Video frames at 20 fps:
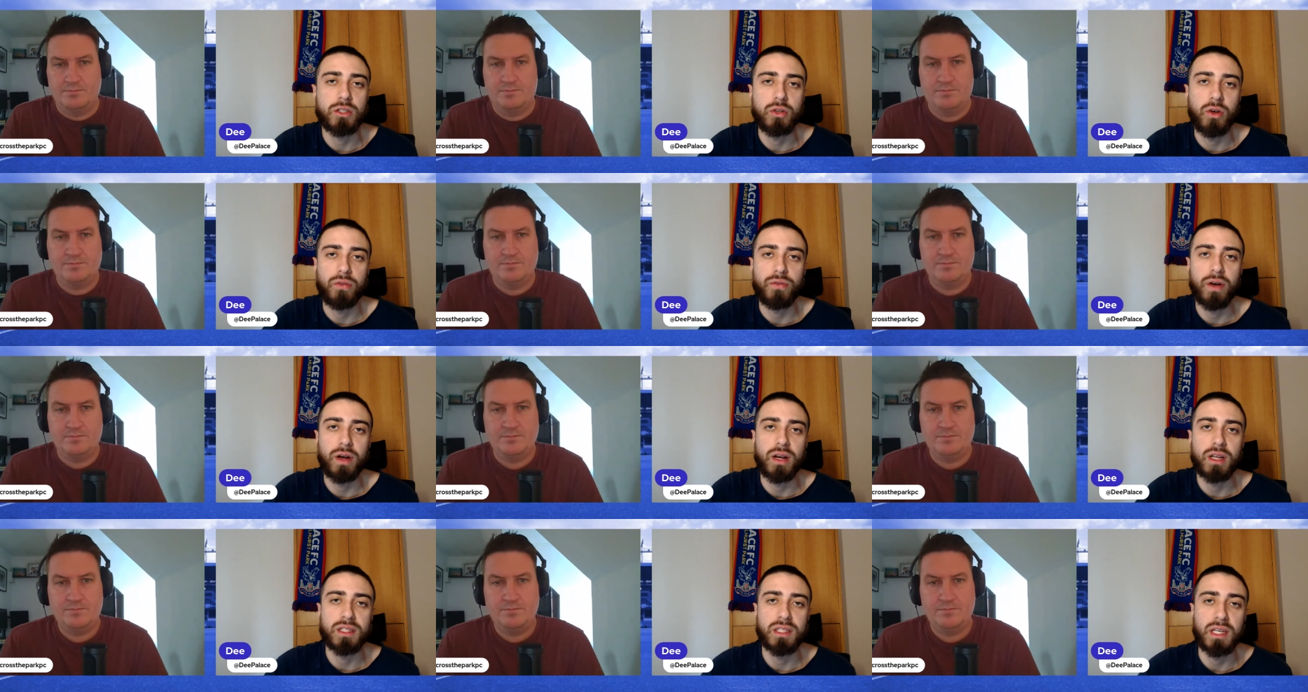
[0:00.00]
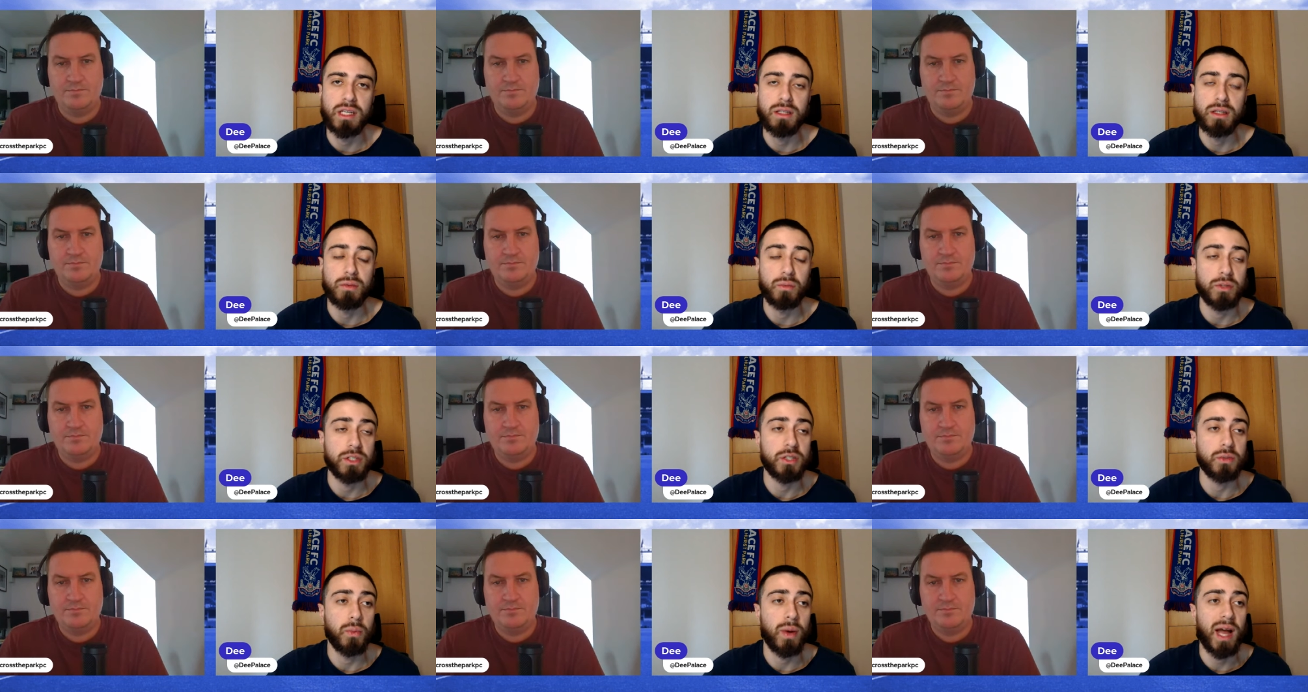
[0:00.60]
Speaker 1: so far this season,
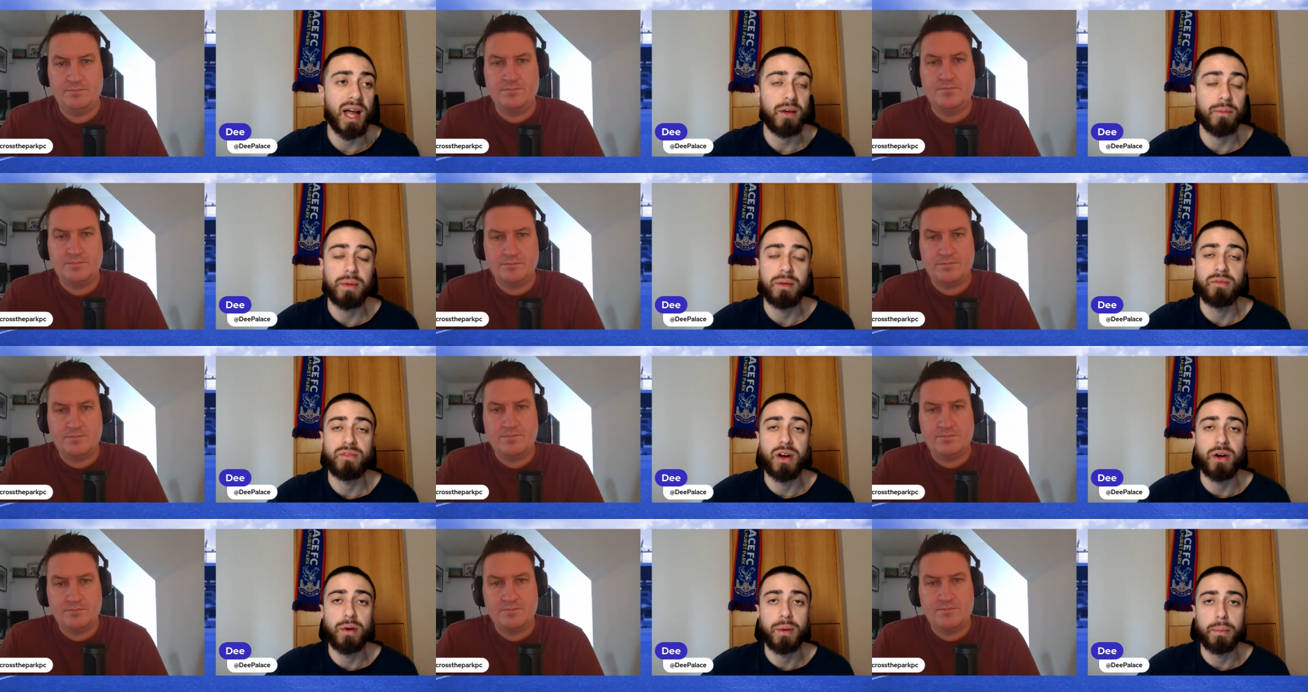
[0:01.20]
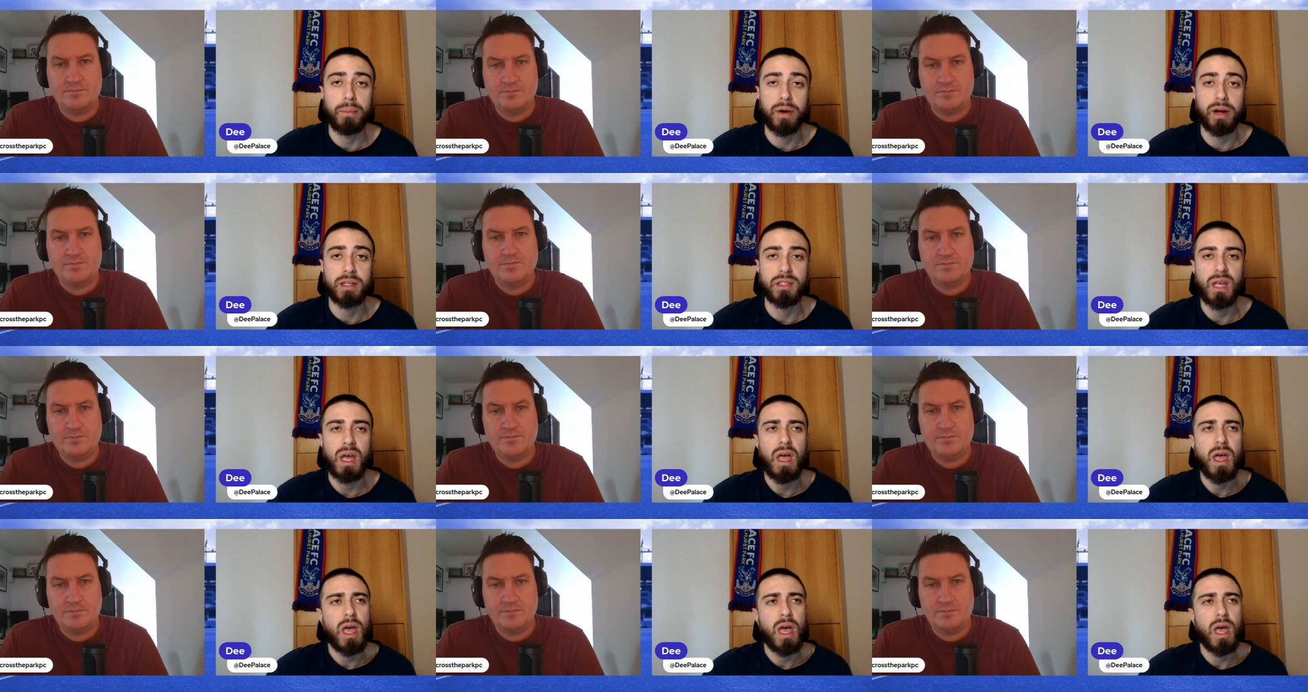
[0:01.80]
which is why I've been very impressed.